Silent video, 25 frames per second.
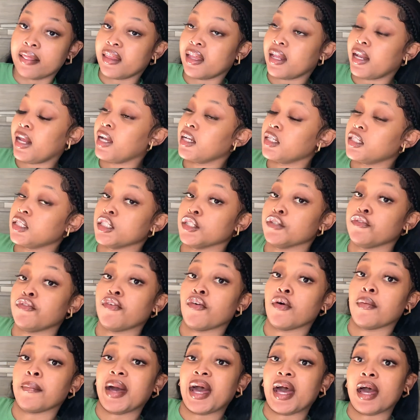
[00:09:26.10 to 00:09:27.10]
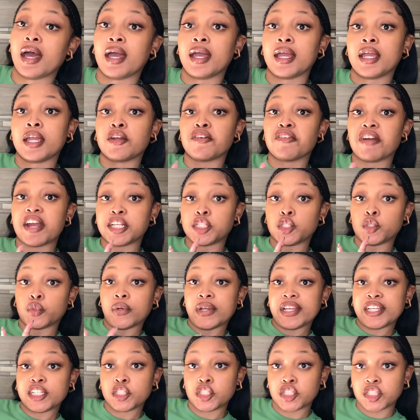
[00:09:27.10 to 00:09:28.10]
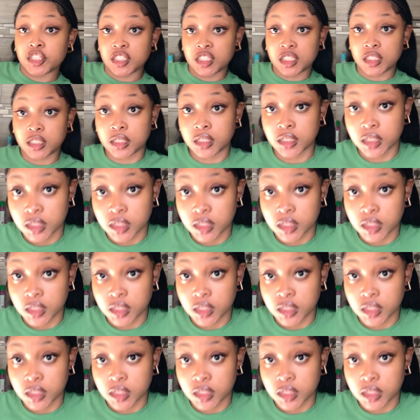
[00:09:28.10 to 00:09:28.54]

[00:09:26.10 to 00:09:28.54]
that I did for my graduation.